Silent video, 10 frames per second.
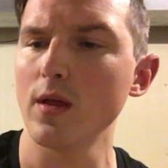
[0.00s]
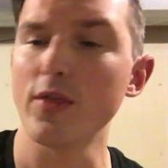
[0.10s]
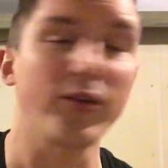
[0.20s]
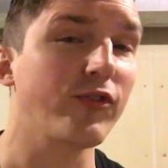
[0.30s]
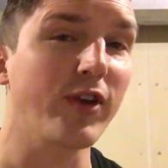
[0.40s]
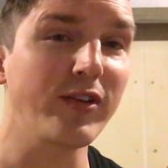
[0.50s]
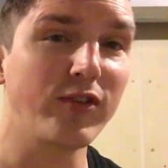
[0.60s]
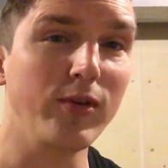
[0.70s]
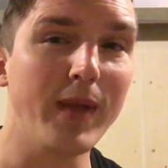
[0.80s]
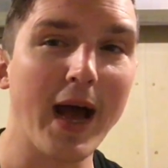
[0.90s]

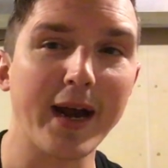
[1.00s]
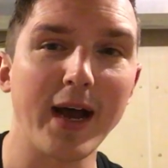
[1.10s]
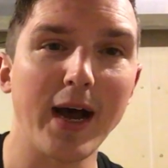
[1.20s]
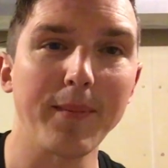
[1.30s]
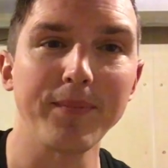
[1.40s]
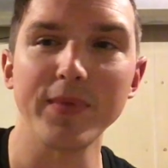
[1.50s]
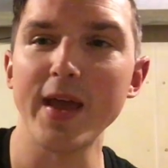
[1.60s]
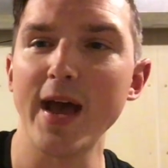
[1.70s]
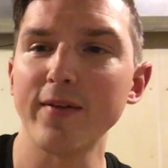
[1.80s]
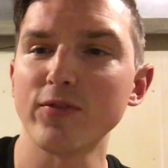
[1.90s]
TheStressCube.com.
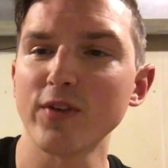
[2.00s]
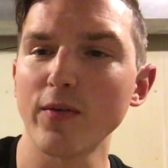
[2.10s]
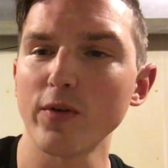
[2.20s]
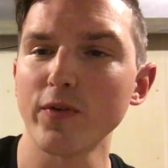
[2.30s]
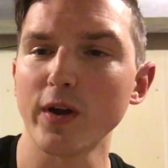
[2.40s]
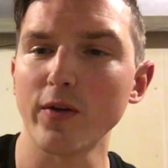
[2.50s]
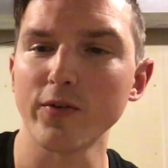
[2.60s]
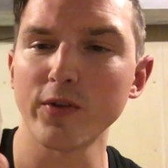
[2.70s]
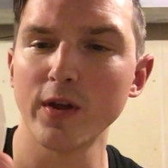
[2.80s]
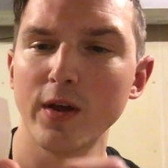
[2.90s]
They have several different
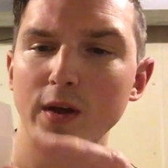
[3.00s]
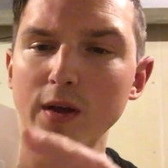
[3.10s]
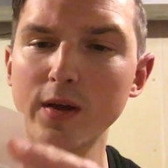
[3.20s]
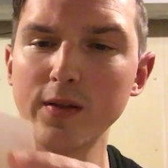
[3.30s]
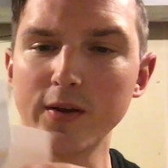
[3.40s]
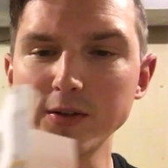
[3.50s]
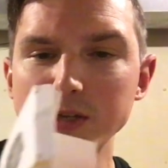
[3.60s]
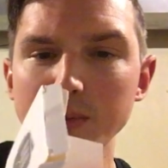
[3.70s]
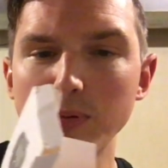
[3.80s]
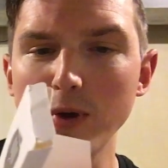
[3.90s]
colors.
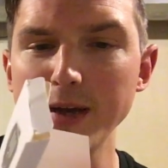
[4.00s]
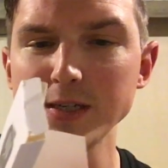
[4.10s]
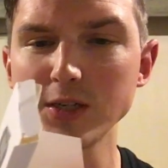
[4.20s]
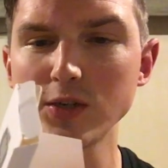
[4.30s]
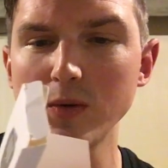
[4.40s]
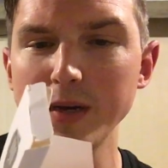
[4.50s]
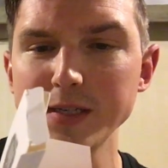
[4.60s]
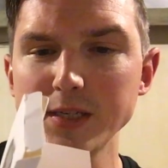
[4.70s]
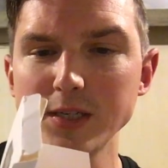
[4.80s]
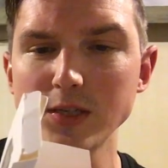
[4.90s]
There's compress,
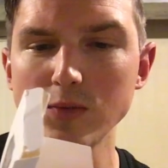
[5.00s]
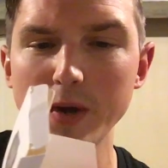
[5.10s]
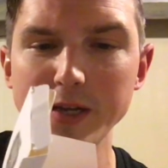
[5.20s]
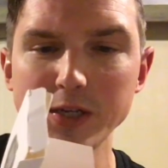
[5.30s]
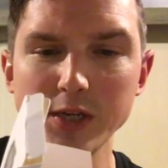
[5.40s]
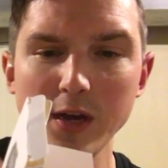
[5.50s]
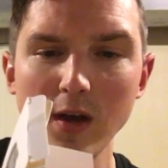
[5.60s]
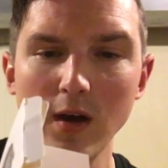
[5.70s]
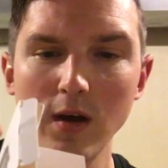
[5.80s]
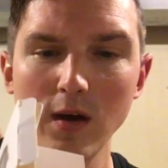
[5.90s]
twist, switch,
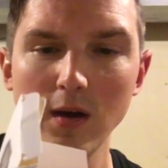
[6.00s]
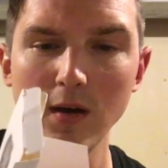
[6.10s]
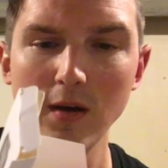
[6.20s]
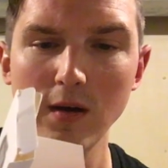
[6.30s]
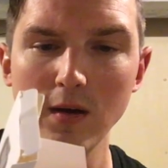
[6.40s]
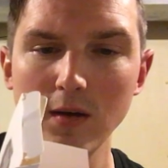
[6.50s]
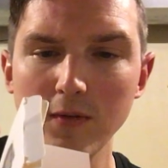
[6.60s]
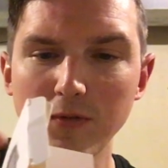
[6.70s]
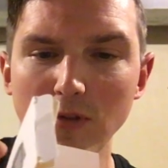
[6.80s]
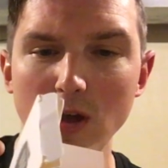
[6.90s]

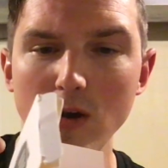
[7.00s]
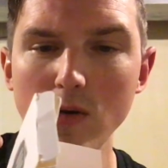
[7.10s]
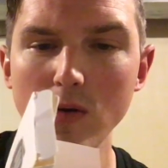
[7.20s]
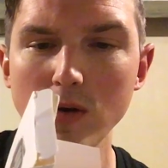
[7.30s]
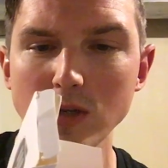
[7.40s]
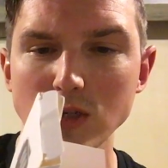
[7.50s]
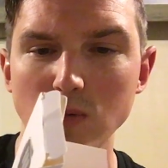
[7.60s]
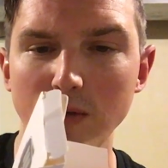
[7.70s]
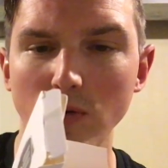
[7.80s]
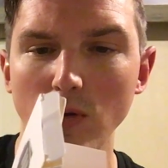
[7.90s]
flow,
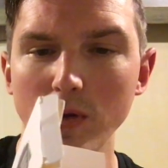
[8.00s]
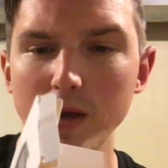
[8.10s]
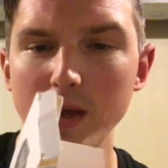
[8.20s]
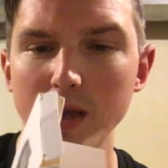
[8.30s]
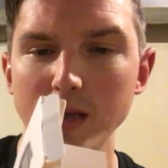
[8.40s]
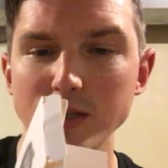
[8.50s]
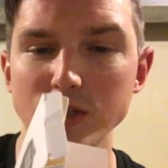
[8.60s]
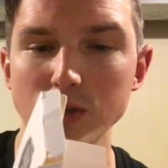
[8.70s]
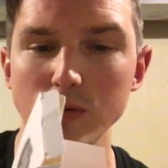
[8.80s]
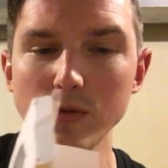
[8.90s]
swivel, and
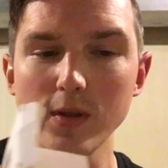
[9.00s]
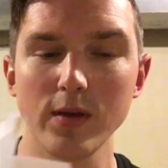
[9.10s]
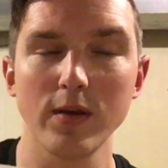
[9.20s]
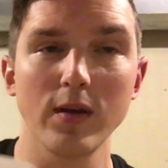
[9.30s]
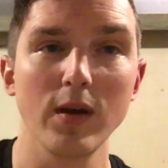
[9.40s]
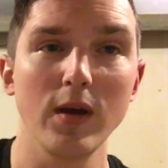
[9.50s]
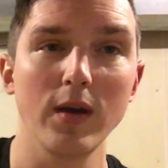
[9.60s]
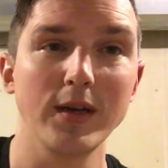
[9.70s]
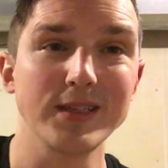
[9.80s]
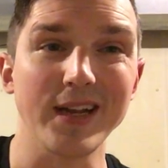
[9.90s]
soothe.
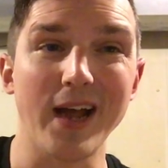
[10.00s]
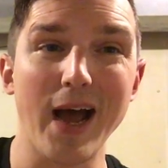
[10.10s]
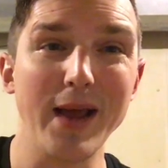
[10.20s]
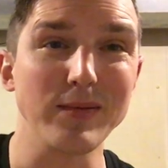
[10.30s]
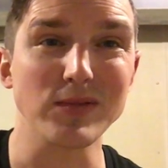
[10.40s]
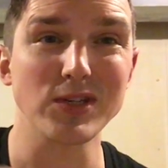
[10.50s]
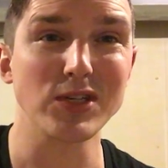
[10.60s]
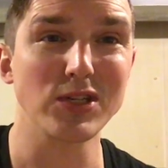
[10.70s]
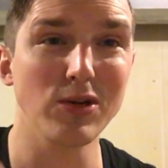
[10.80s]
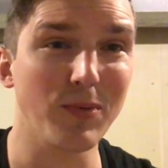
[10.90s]
So I am
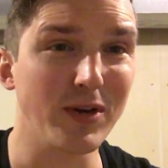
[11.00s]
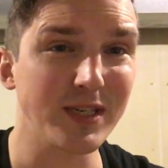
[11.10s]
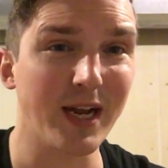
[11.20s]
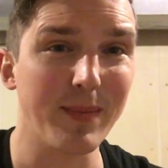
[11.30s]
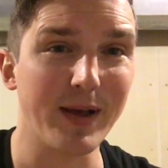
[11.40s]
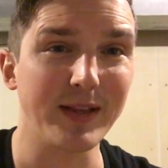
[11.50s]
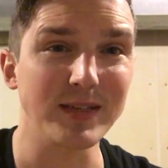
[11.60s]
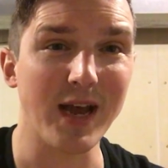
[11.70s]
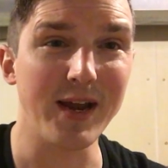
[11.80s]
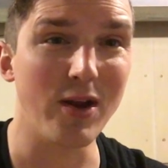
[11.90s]
super excited about
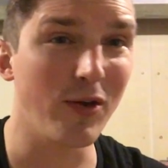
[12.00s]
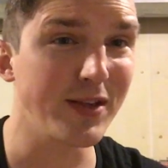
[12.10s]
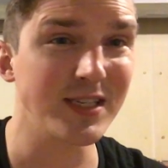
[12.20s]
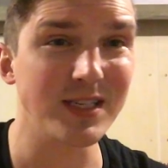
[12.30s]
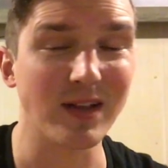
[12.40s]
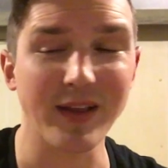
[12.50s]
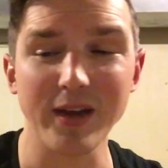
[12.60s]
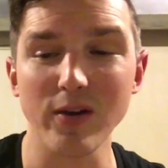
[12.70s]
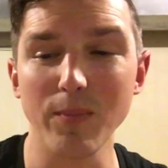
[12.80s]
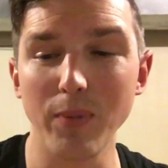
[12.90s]
this. I know this isn't
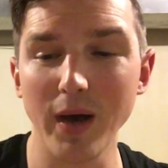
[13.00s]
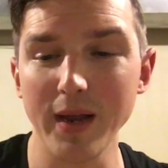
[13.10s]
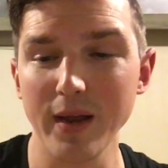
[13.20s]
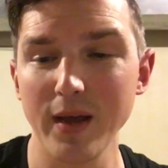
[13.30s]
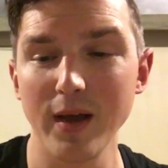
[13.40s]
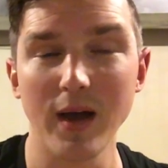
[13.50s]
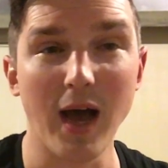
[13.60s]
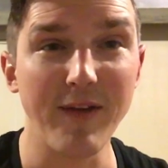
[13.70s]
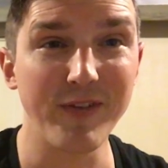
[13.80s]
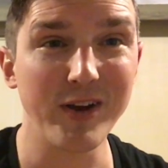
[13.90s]
Lego, but
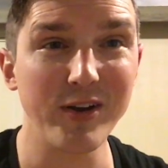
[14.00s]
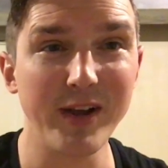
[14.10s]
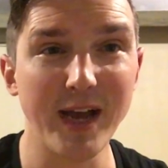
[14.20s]
I figured you